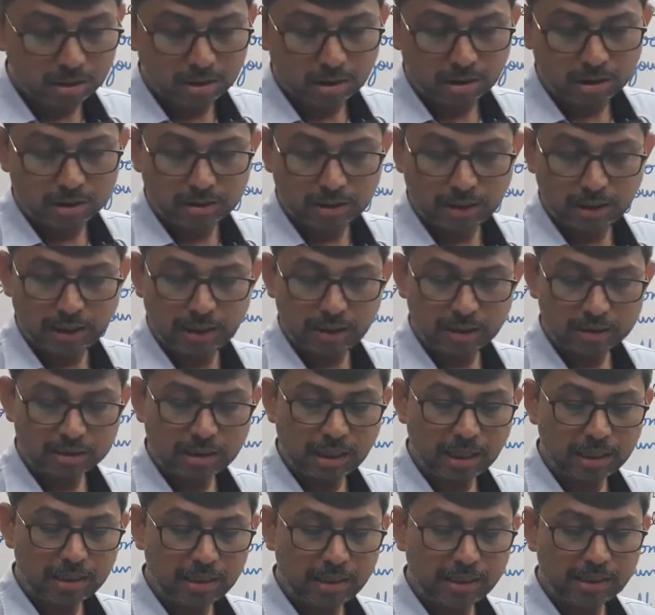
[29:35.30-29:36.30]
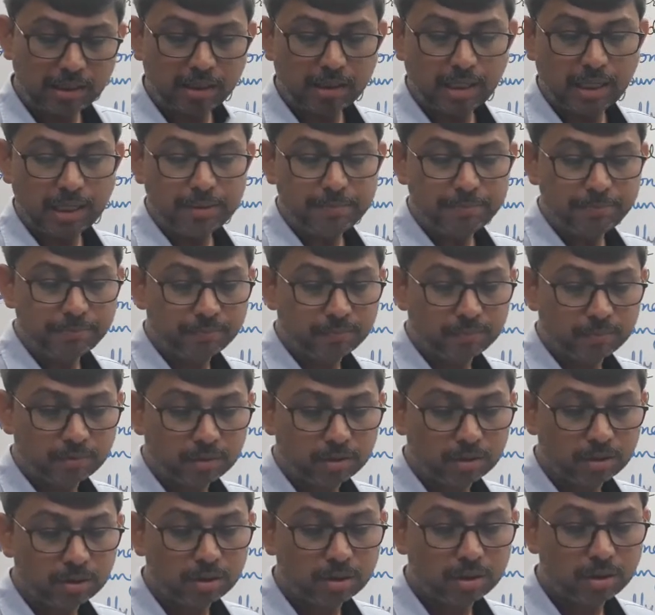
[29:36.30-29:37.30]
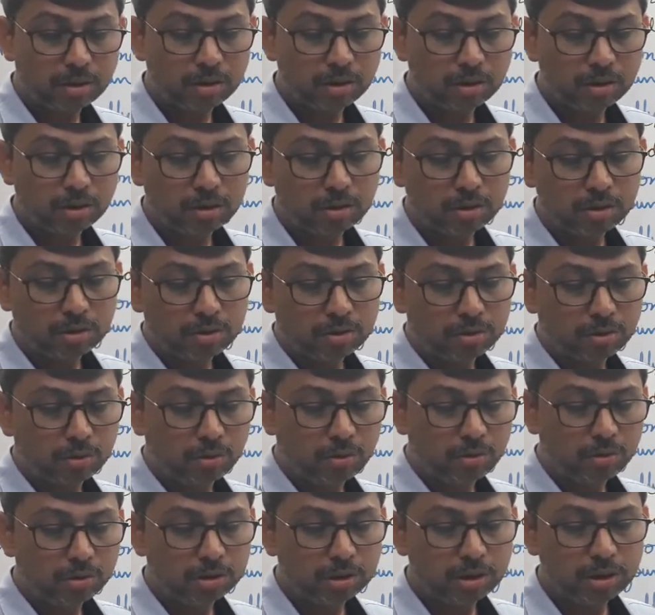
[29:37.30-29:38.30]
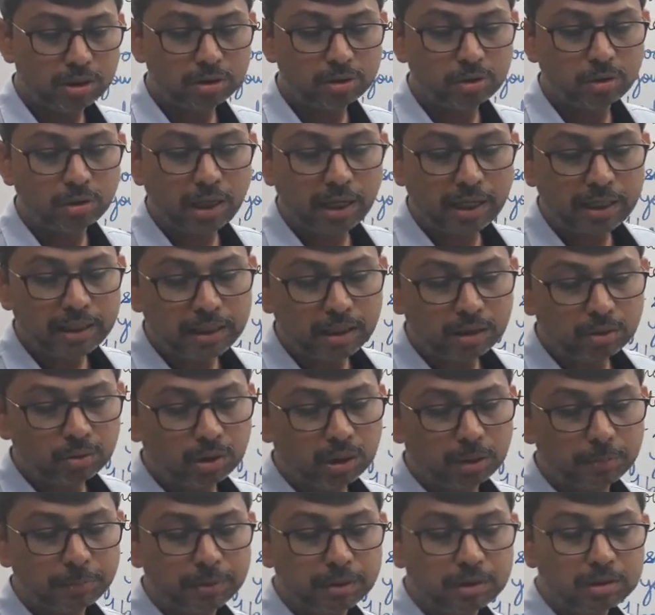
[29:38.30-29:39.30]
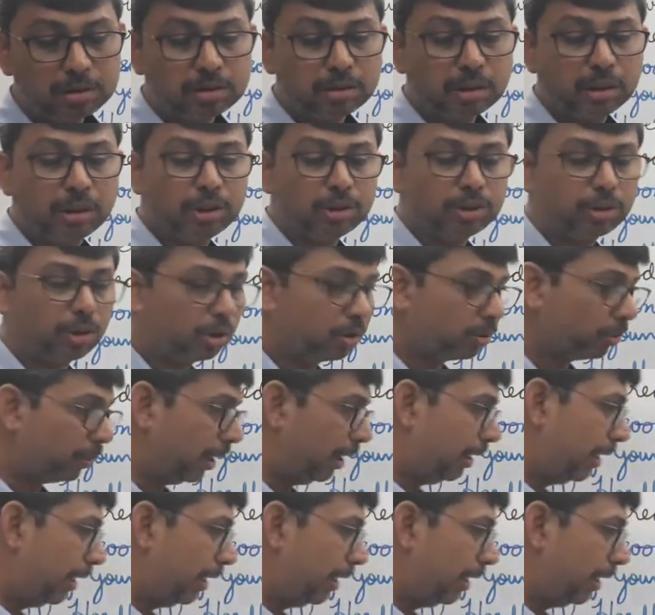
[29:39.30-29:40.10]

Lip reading: in the later time. So it is a good idea to keep a screenshot. Well,